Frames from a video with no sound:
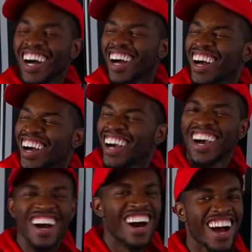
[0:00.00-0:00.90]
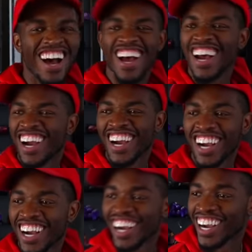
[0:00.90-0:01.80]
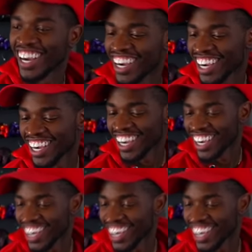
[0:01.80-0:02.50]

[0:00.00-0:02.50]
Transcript: do a good job at making everything worse. So,